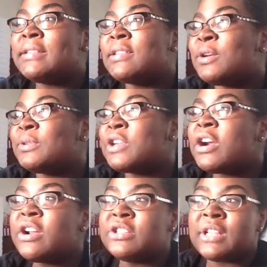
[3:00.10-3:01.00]
so it
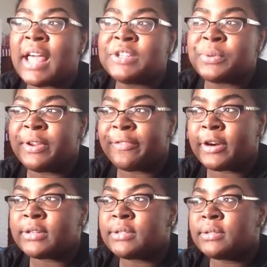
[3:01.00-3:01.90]
started on July
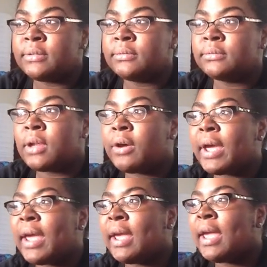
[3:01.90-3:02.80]
21st.
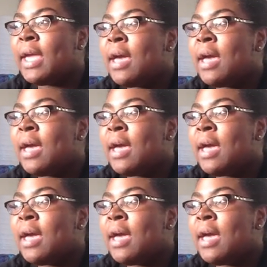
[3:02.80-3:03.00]
Okay.